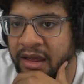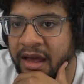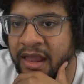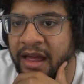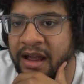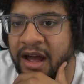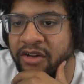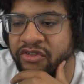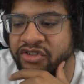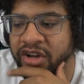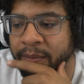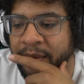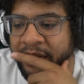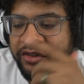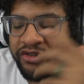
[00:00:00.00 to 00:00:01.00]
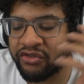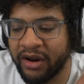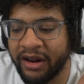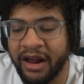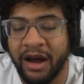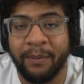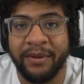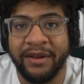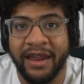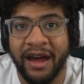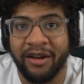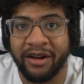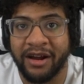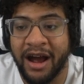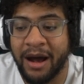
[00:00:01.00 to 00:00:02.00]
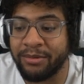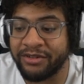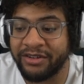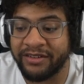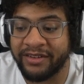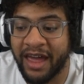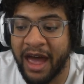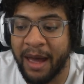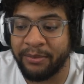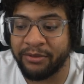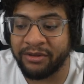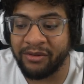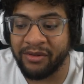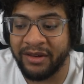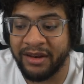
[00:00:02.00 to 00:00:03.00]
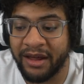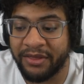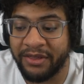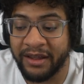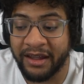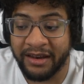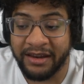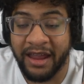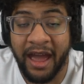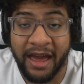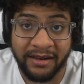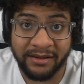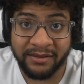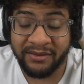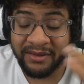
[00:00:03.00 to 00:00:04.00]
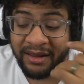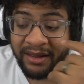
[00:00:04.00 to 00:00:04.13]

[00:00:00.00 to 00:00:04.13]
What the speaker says: I like how jumping straight up and down accomplishes absolutely nothing, and yet.